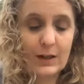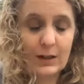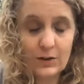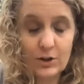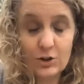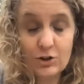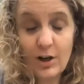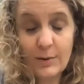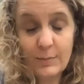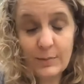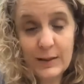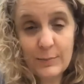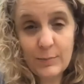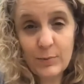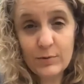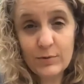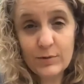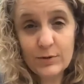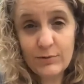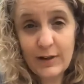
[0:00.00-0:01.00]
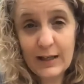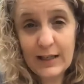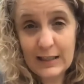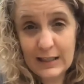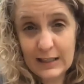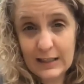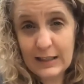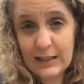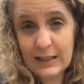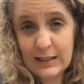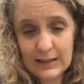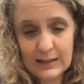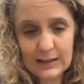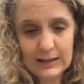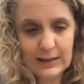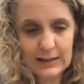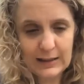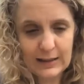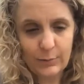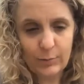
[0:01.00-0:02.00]
The shopkeeper was right. He needed a
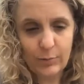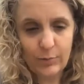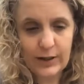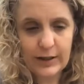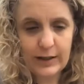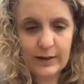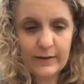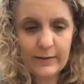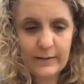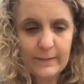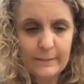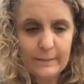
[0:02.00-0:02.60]
lucky break.